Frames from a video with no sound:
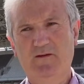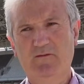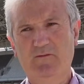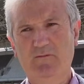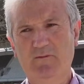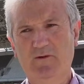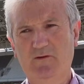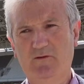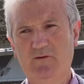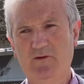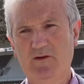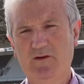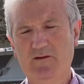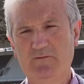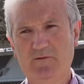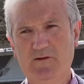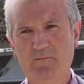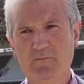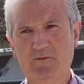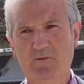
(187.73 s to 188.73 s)
and we created
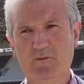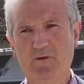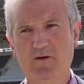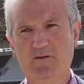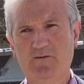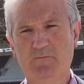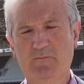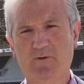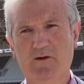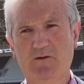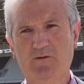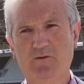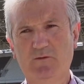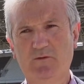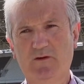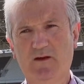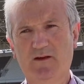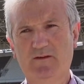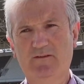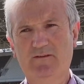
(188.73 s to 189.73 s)
development squads and brought
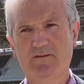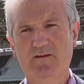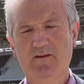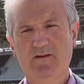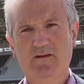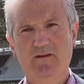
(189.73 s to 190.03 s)
young lads,